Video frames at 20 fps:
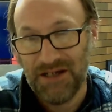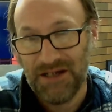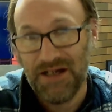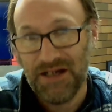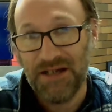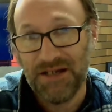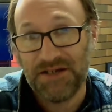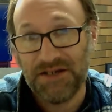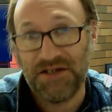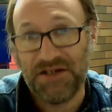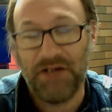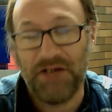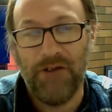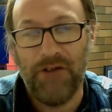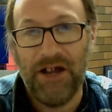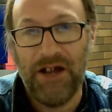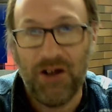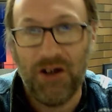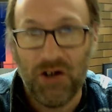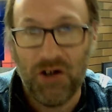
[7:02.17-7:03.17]
Stick
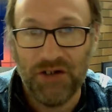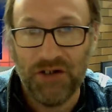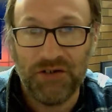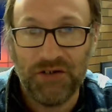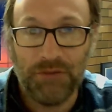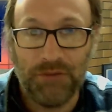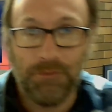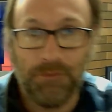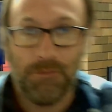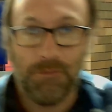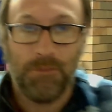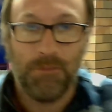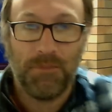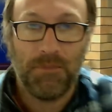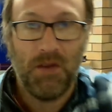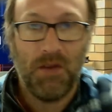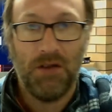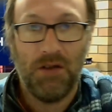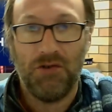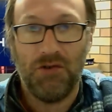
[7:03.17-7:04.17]
around, guys.
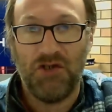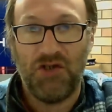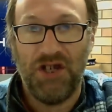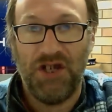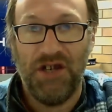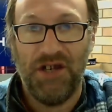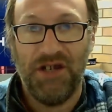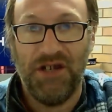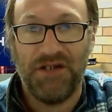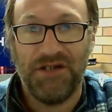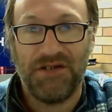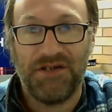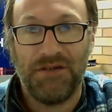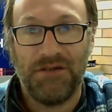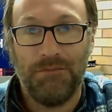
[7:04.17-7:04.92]
Cheers.